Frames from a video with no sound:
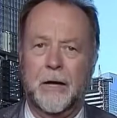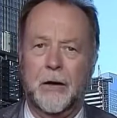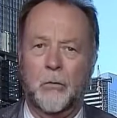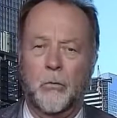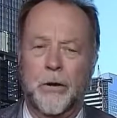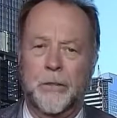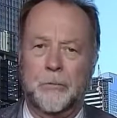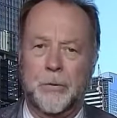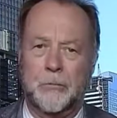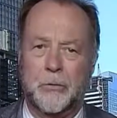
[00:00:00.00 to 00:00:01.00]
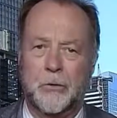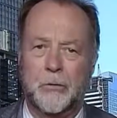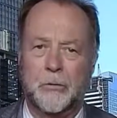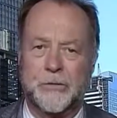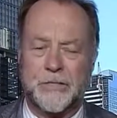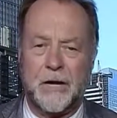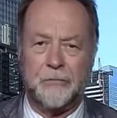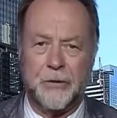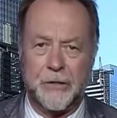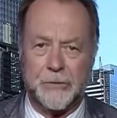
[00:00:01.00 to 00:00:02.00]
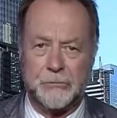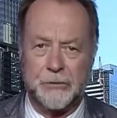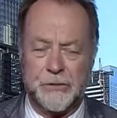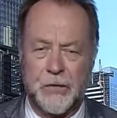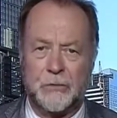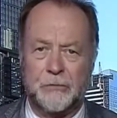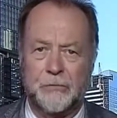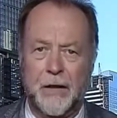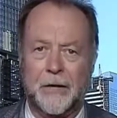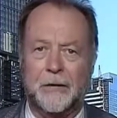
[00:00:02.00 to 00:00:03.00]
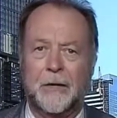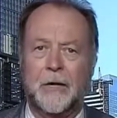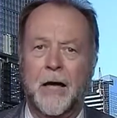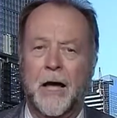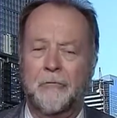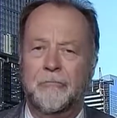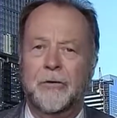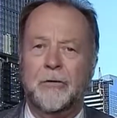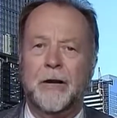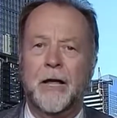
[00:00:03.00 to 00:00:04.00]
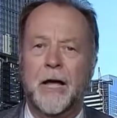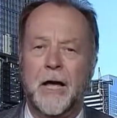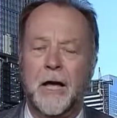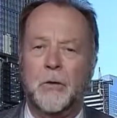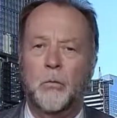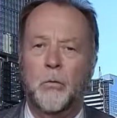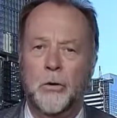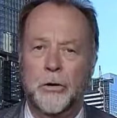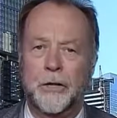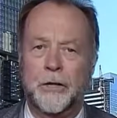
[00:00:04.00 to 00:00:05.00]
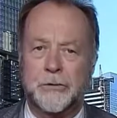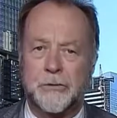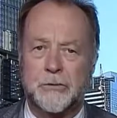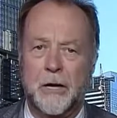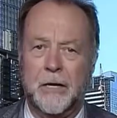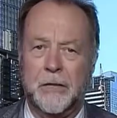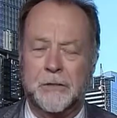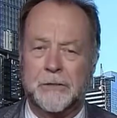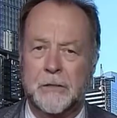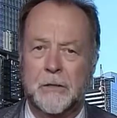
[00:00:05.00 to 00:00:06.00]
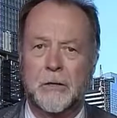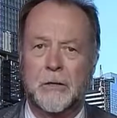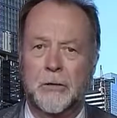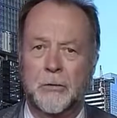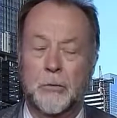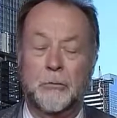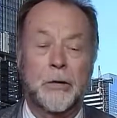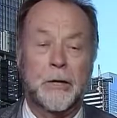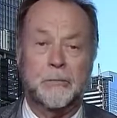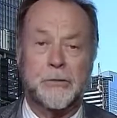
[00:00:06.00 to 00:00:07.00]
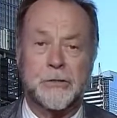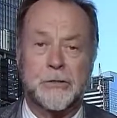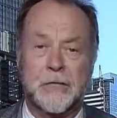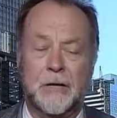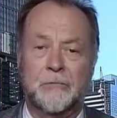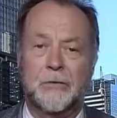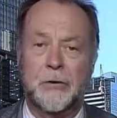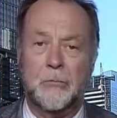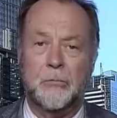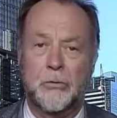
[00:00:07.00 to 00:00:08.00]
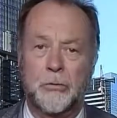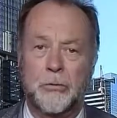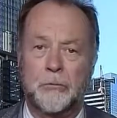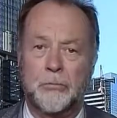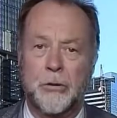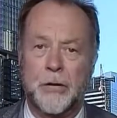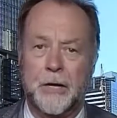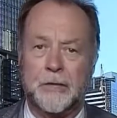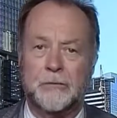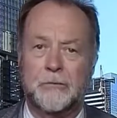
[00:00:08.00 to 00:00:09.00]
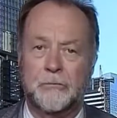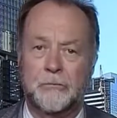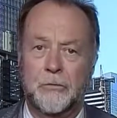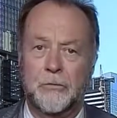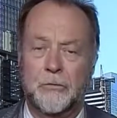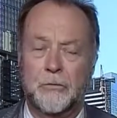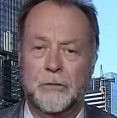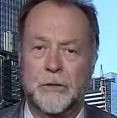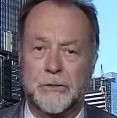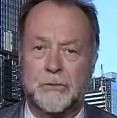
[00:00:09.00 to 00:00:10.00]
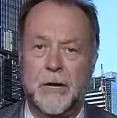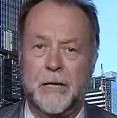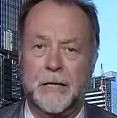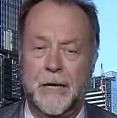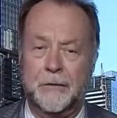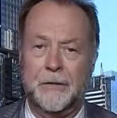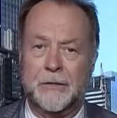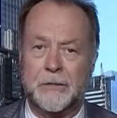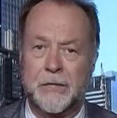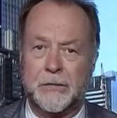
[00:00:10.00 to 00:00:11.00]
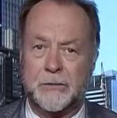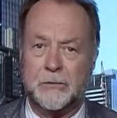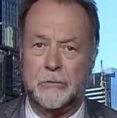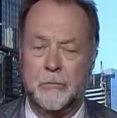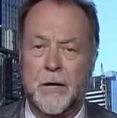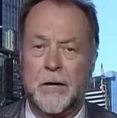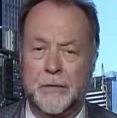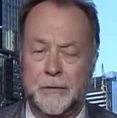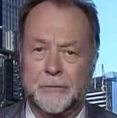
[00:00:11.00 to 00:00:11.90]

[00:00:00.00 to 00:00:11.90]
when the people who are suffering as a result of that are very hard-working Australians who are really producing a very important product for the Australian and the international market.